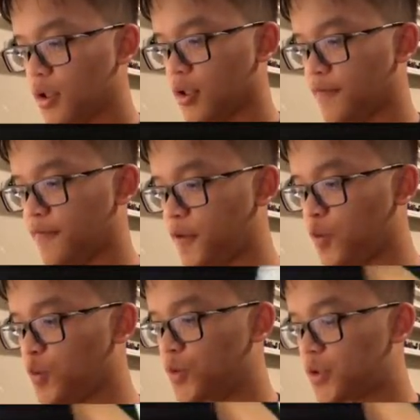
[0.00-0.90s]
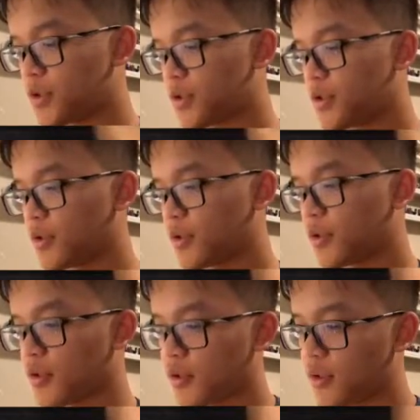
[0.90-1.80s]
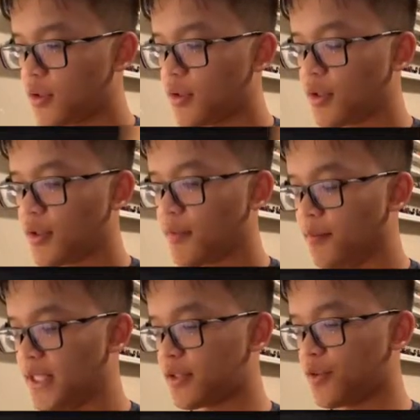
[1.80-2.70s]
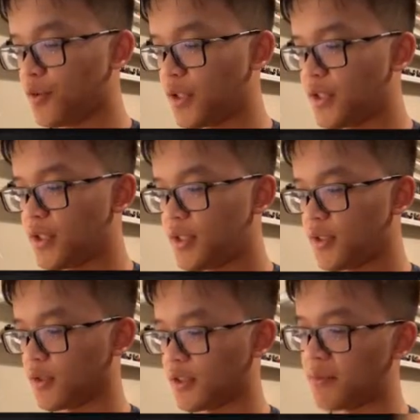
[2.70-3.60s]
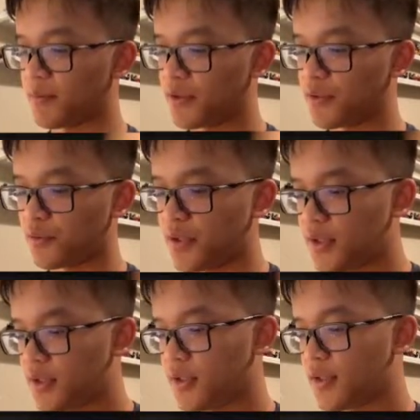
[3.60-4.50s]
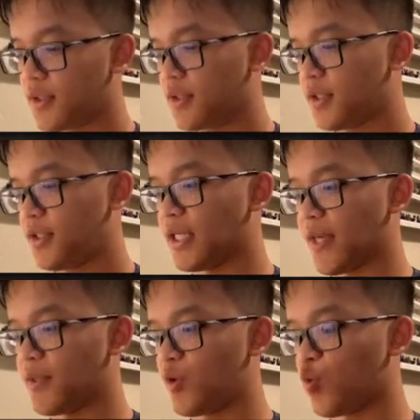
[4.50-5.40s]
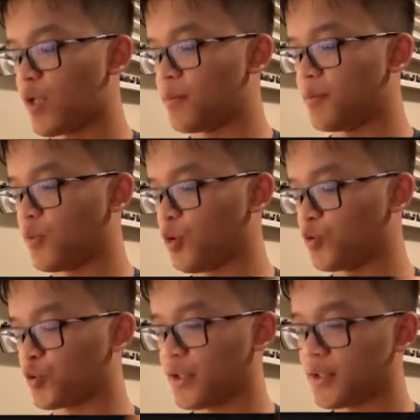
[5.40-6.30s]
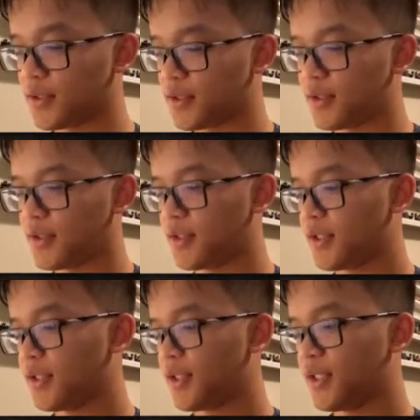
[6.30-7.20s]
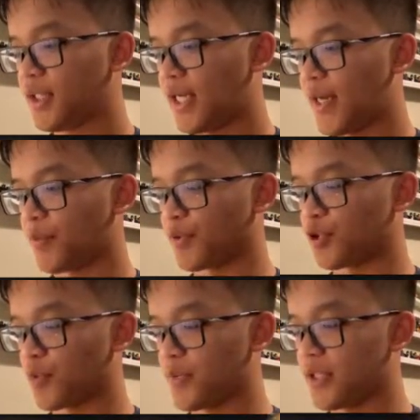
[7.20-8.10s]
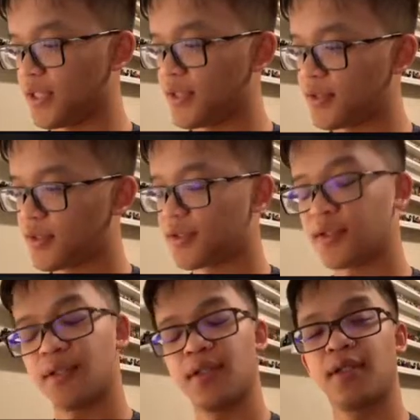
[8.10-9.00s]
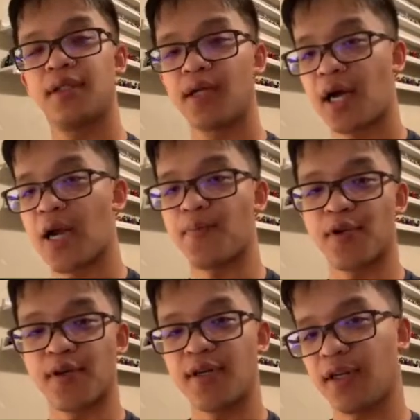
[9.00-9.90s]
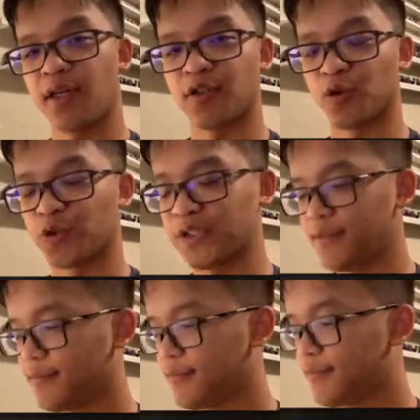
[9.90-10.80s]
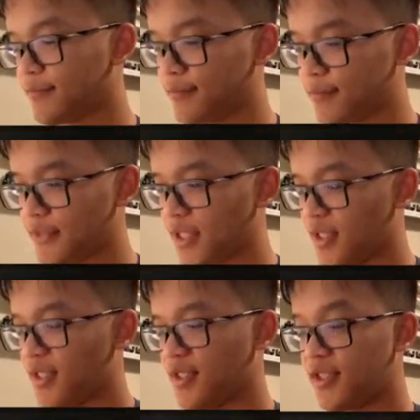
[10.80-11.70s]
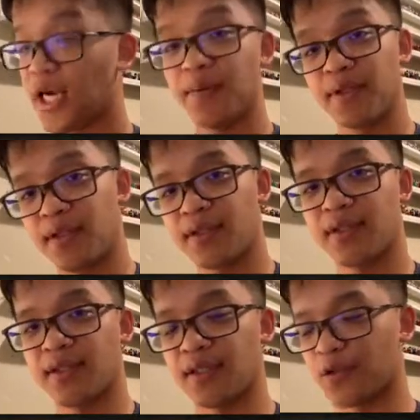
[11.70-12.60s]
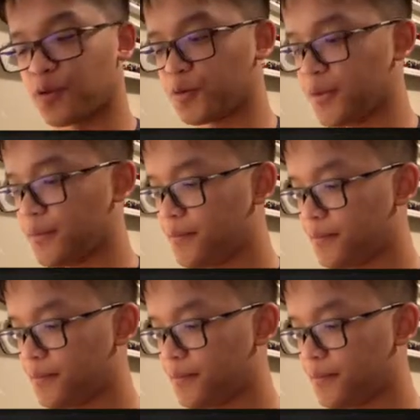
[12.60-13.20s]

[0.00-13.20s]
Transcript: Confuse, Mantinoid, or Diamond Mantinoid, Diamond Webum Ultra, Hyper Serpenteze, Hyper Nillious Ultra, Diamond Incendious Ultra,